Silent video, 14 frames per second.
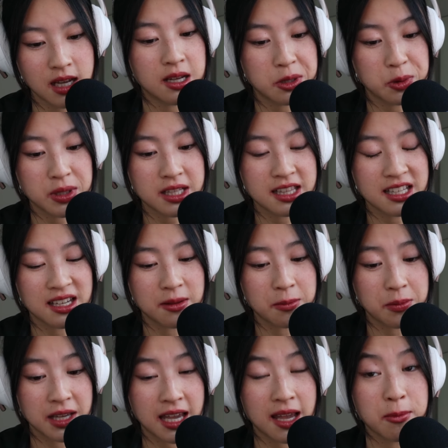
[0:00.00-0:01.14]
They quickly
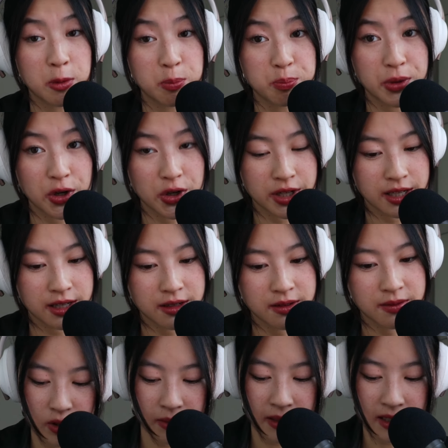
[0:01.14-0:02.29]
became a burden.
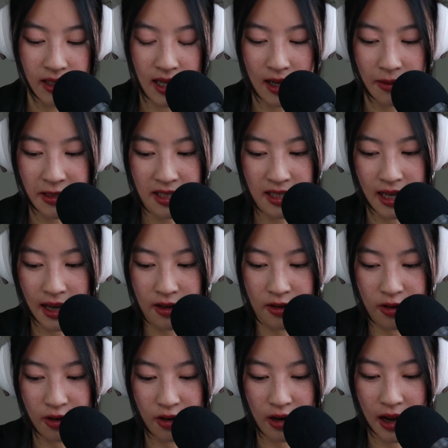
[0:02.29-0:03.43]
During my time as an
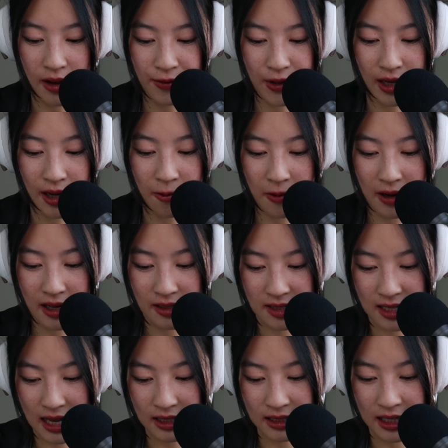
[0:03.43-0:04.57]
editor, I forget when
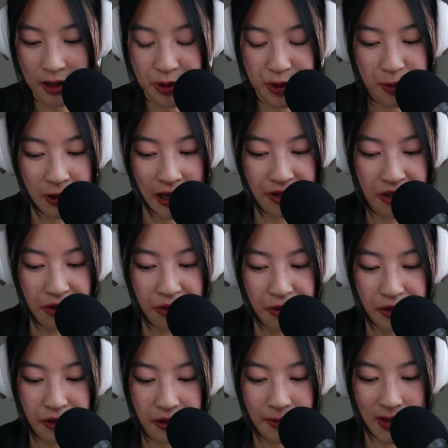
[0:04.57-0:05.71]
exactly, I was browsing
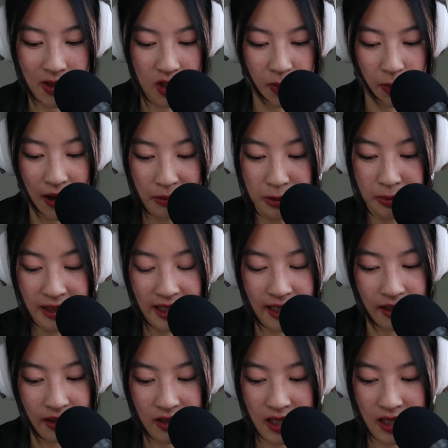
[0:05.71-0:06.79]
through lookbooks, probably